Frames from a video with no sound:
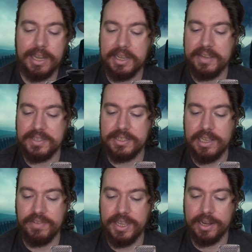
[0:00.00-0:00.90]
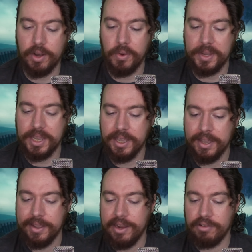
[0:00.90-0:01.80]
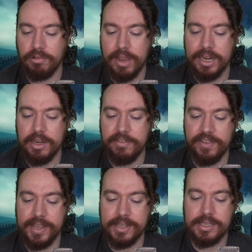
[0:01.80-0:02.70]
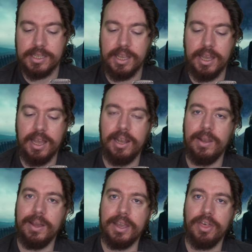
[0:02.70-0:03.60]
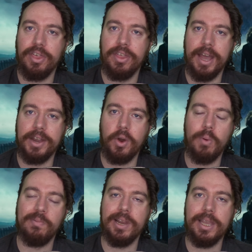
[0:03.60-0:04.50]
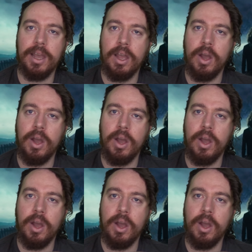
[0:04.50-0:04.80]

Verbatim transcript: leaves Sylvie and Loki ready to face Alioth, and hopefully